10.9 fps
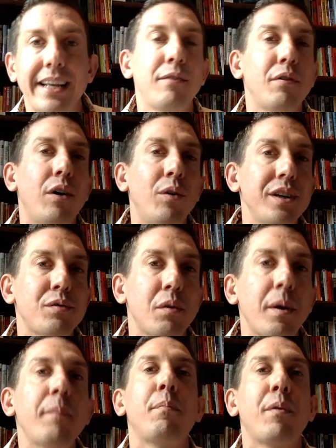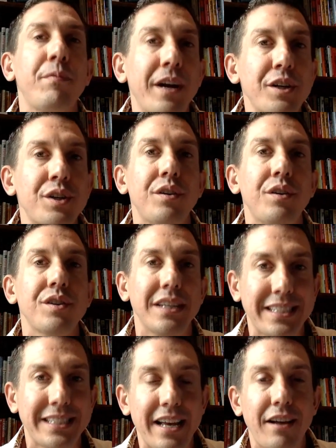And always remember, professionals
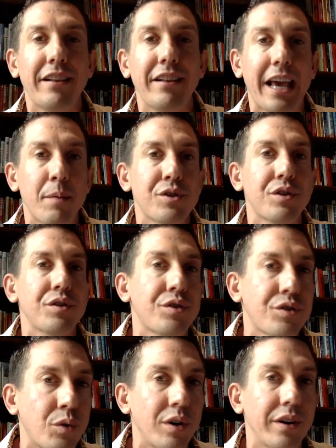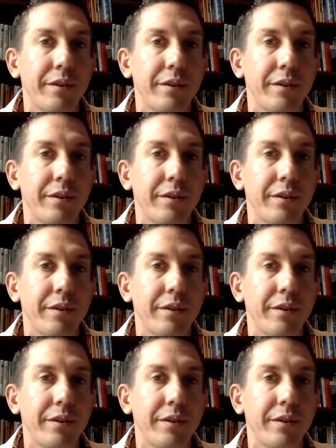sell, amateurs sort.